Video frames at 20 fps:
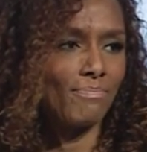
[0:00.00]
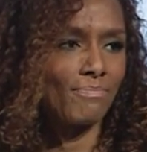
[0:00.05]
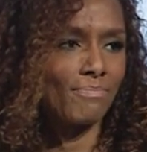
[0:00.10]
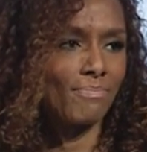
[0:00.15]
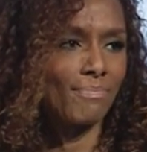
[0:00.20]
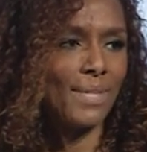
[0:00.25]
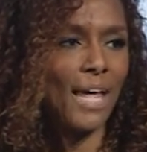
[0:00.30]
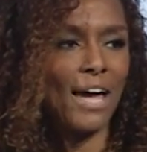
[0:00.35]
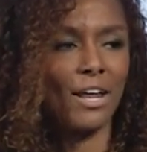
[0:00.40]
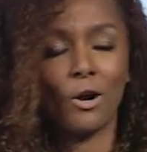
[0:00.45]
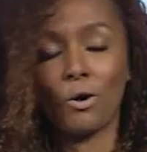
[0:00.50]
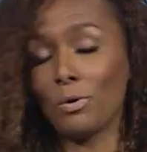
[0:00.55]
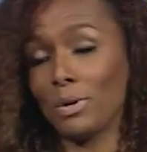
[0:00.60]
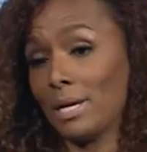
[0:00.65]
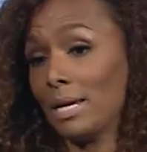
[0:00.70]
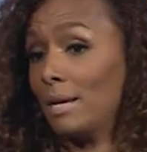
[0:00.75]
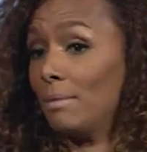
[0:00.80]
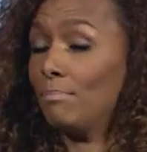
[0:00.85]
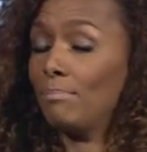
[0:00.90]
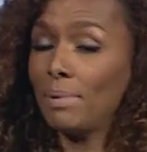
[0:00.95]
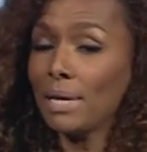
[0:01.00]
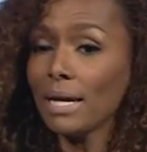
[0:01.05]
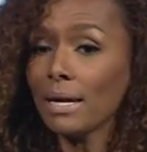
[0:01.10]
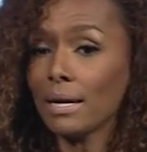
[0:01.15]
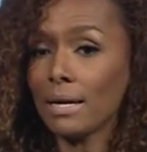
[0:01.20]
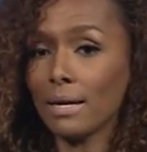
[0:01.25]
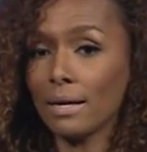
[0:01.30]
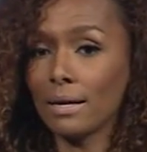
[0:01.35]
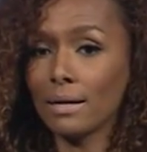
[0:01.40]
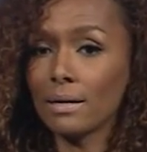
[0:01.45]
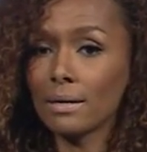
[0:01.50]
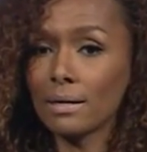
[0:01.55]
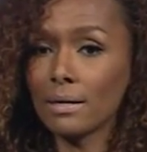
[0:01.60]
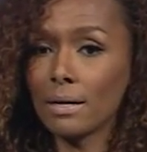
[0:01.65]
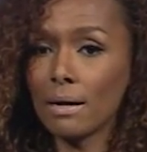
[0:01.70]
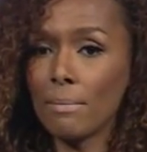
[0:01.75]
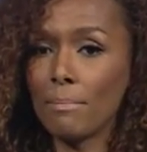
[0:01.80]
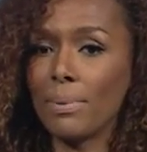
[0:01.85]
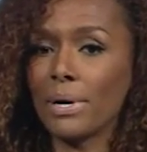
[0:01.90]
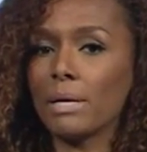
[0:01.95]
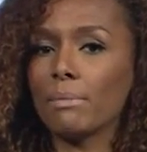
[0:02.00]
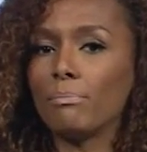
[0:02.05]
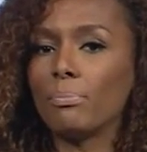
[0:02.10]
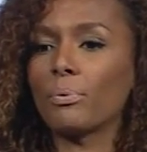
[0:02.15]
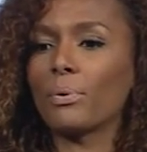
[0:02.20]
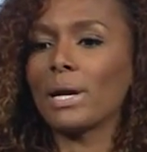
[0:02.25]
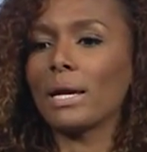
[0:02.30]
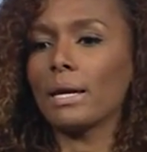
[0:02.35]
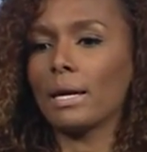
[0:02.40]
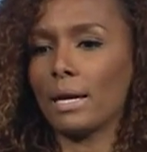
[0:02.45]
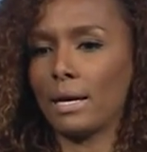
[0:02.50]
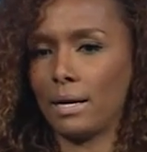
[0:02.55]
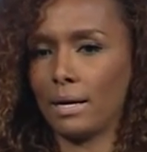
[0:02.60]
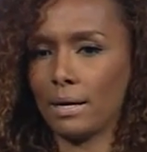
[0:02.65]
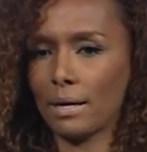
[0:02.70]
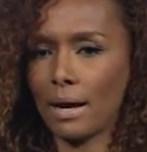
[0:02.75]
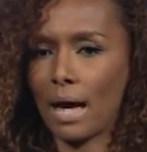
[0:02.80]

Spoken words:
not only in being, but bringing